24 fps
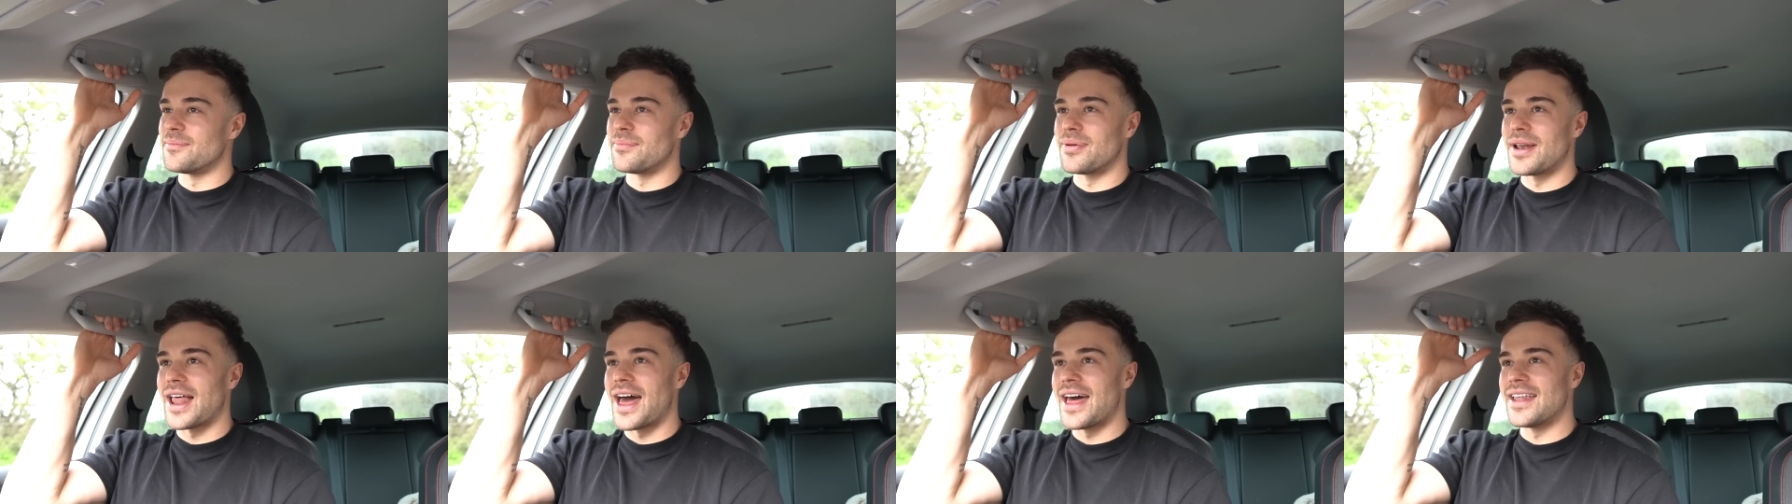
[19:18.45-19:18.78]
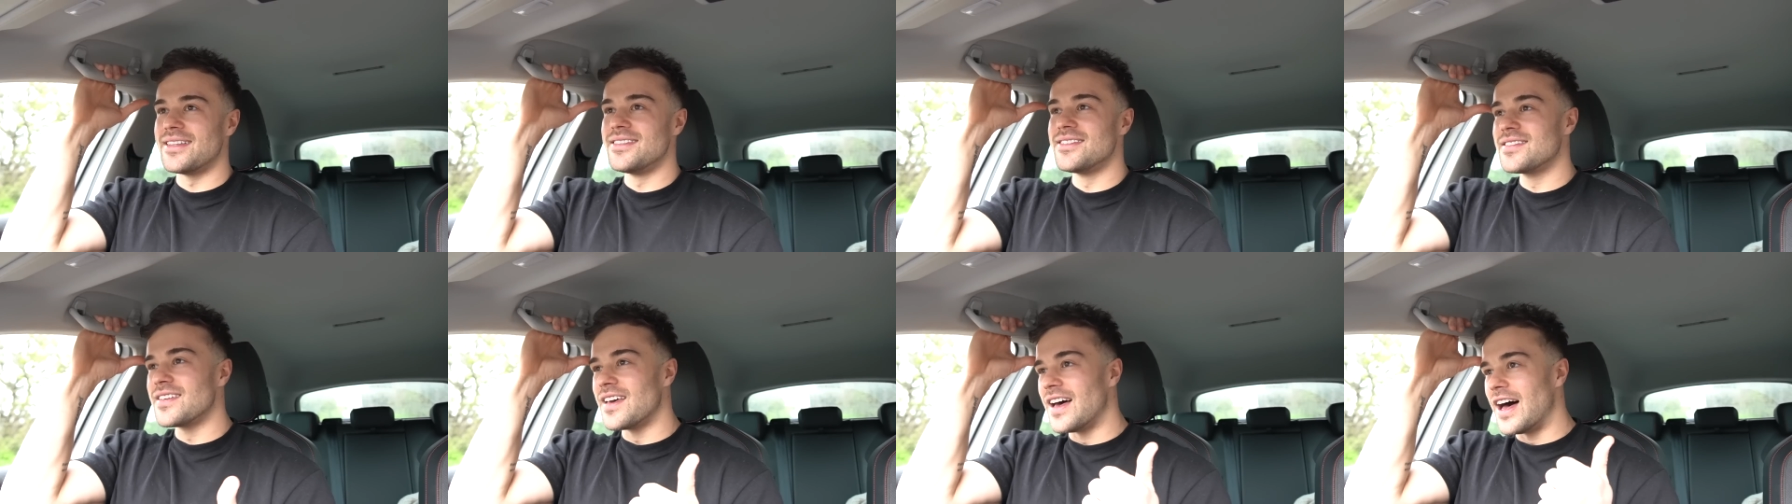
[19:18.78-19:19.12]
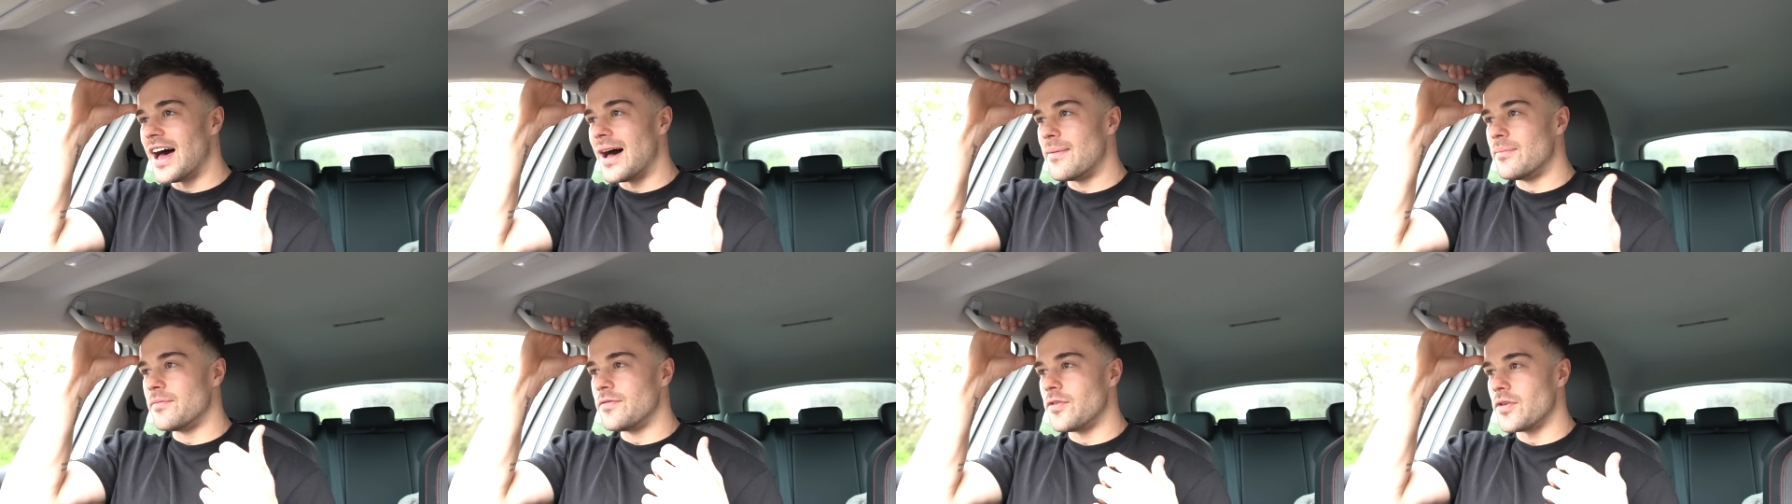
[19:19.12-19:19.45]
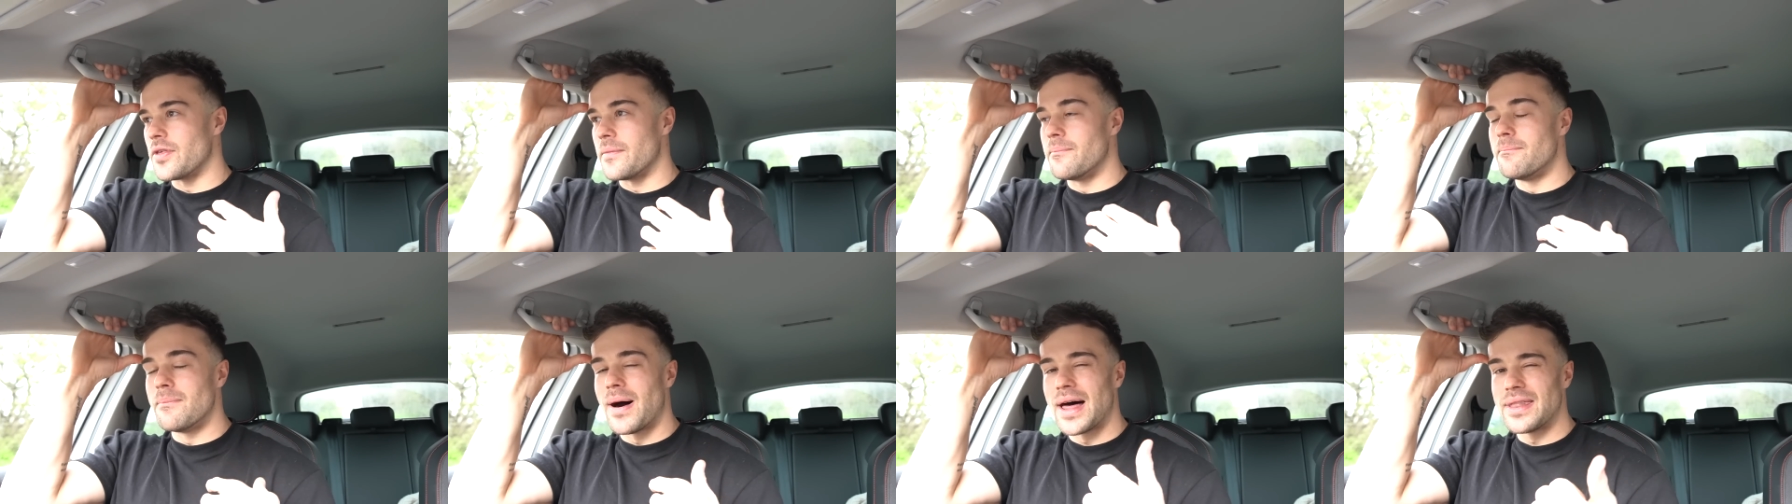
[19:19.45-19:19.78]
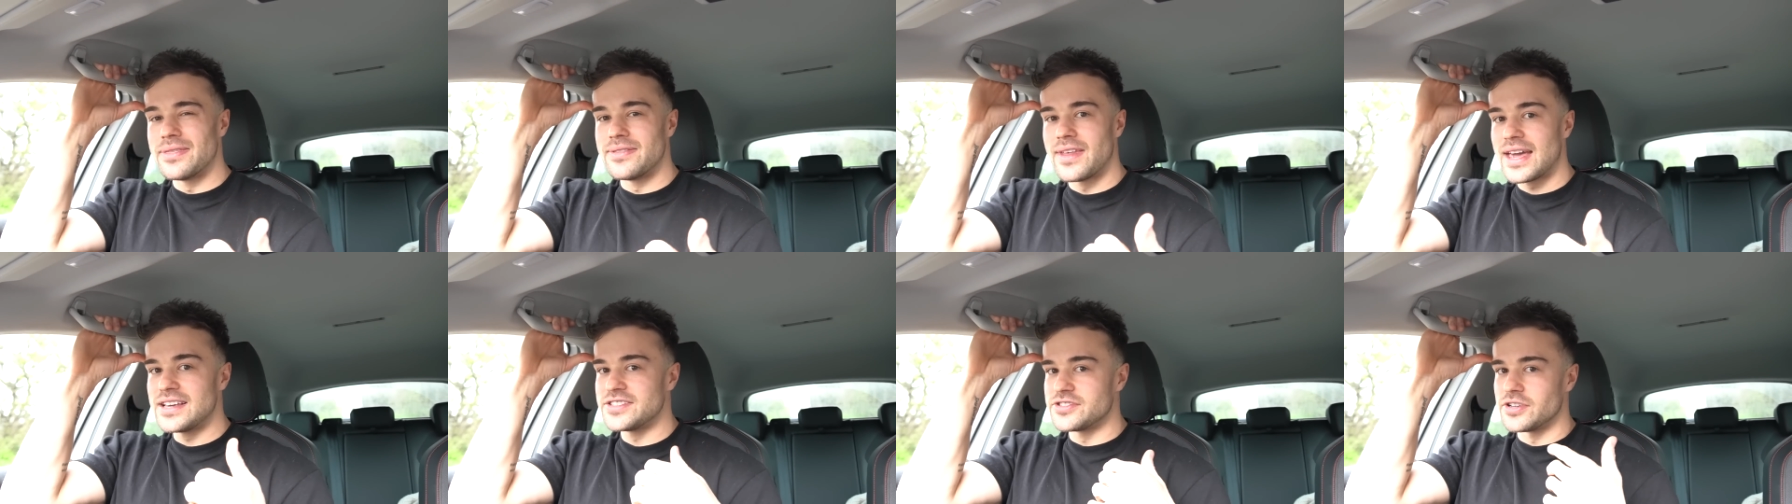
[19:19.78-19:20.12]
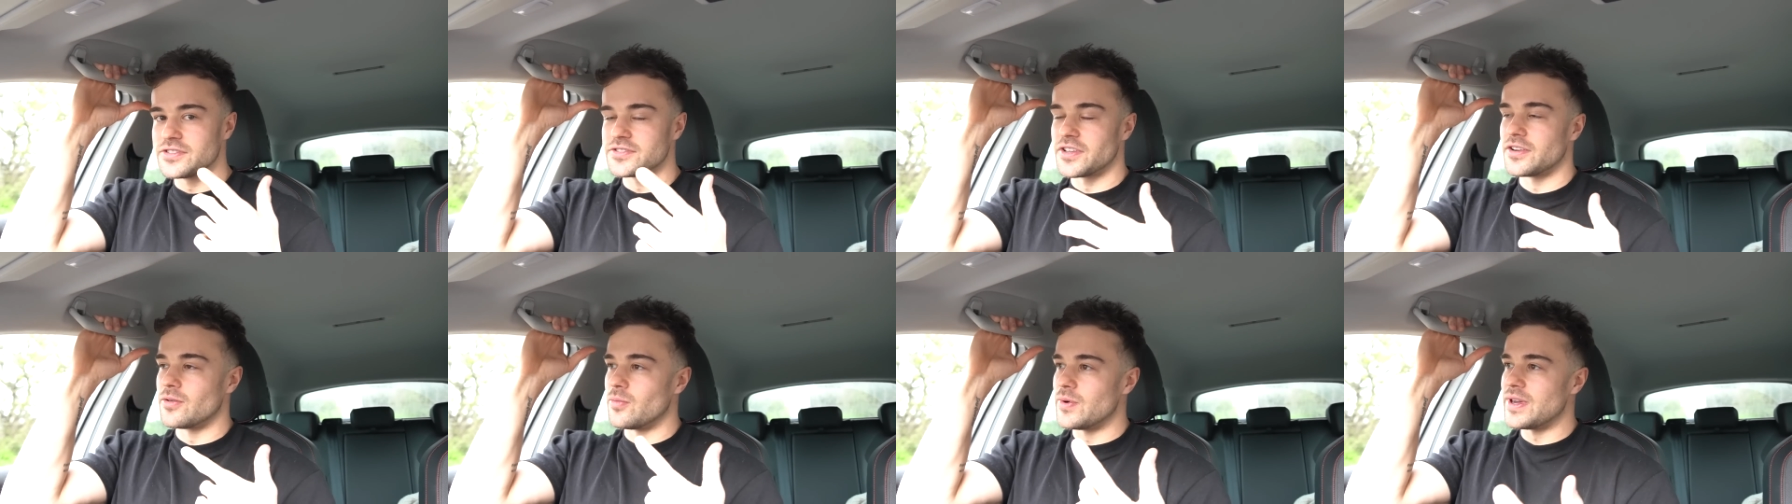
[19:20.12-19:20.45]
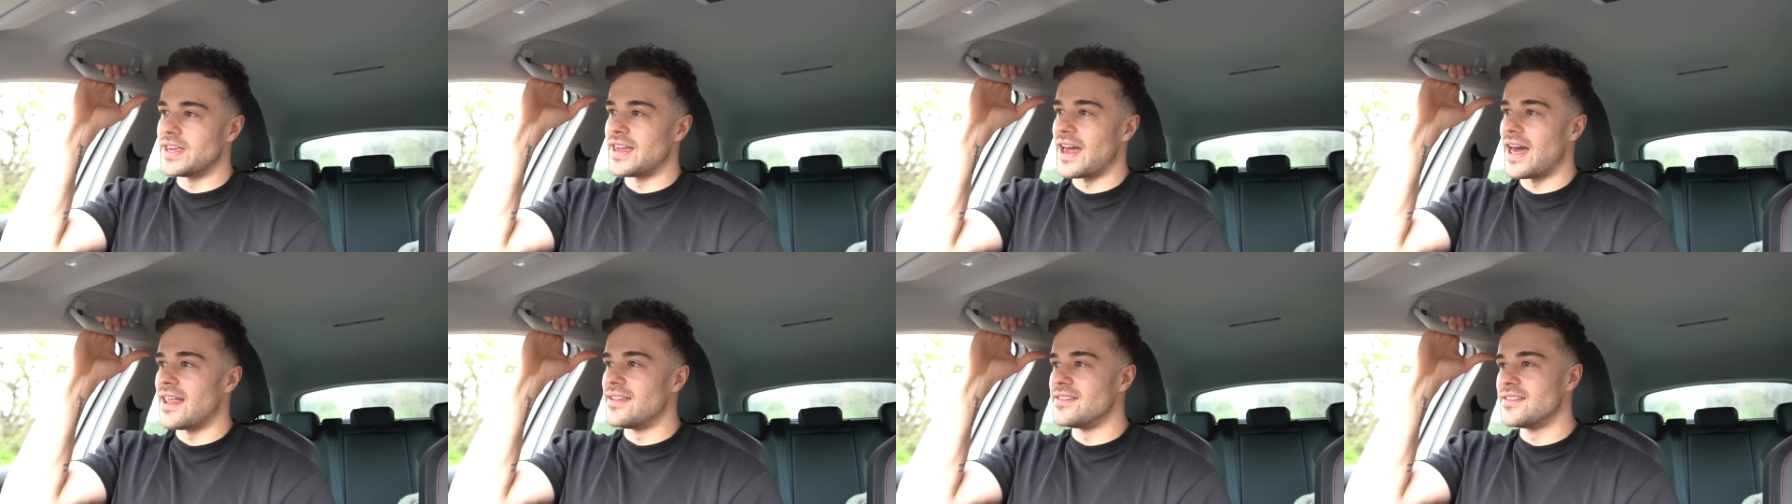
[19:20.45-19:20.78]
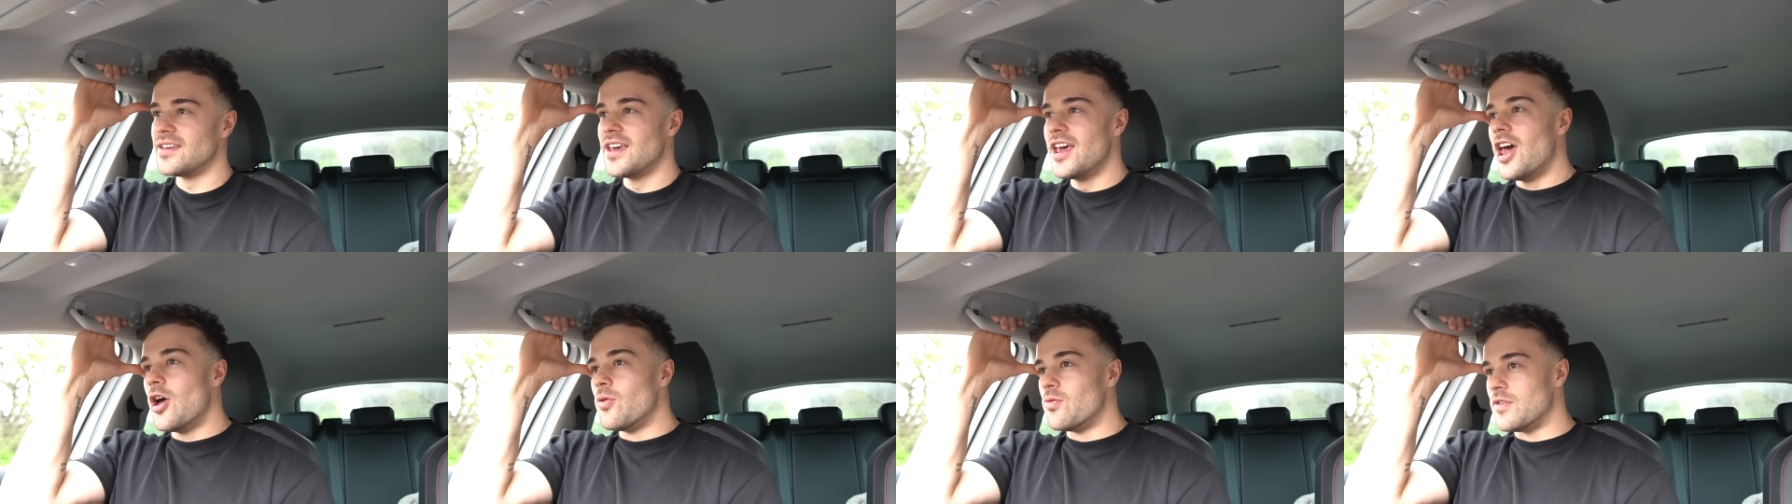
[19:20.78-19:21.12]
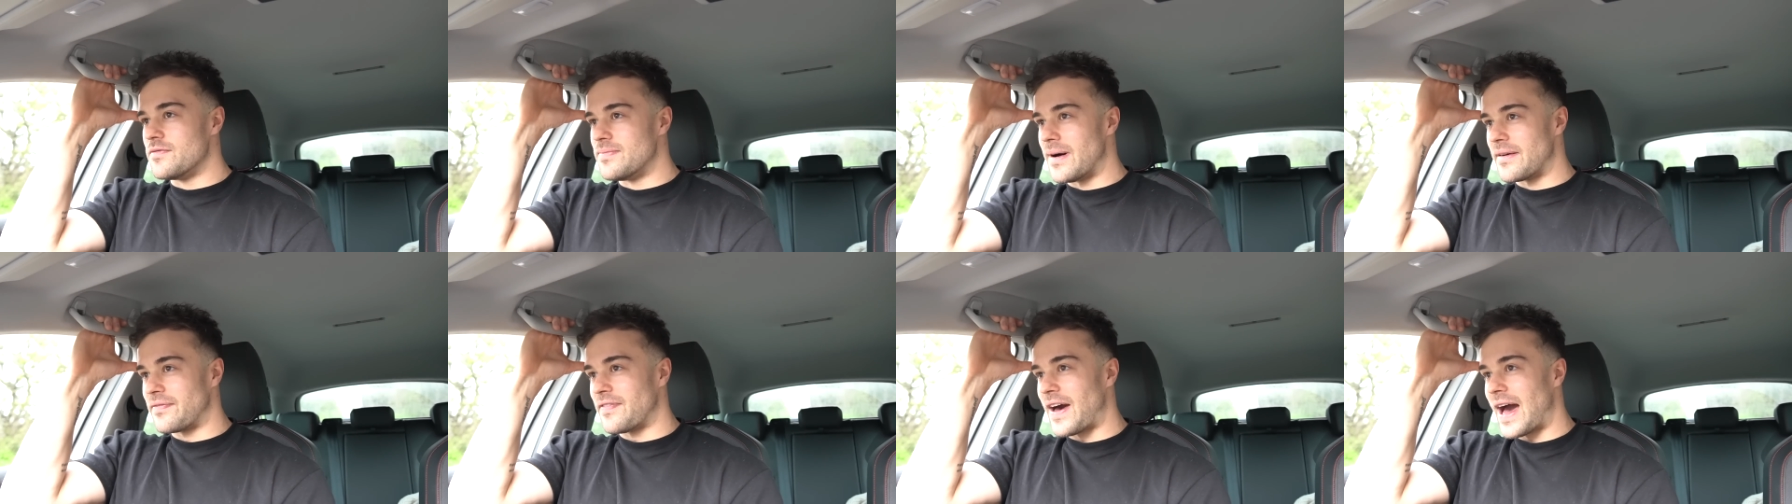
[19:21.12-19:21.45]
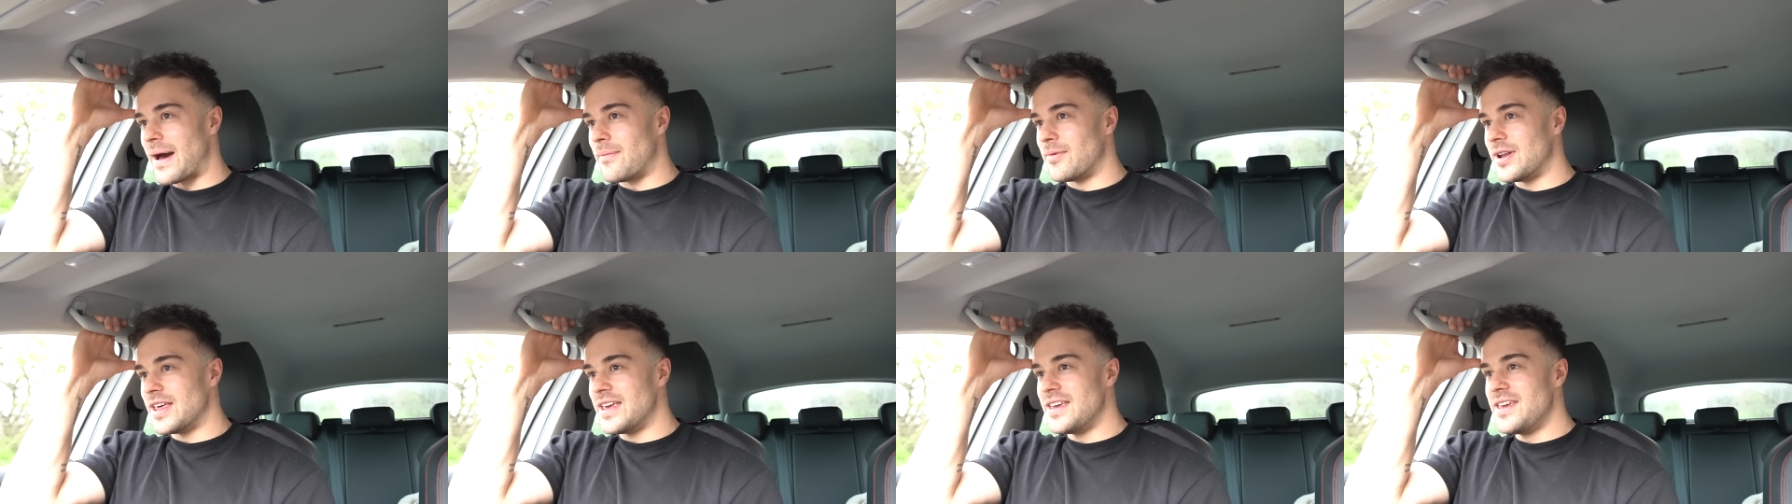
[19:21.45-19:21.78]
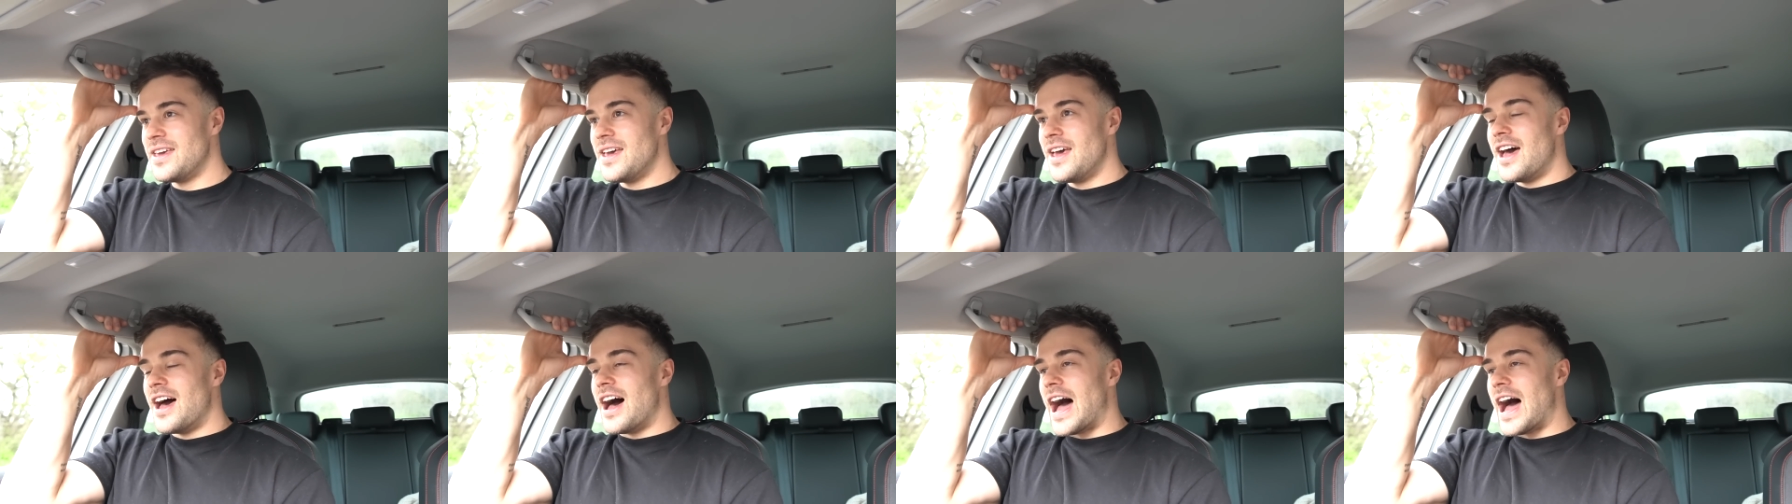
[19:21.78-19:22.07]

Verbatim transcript: planned um, for the Monday, so it was on a weekend with my family.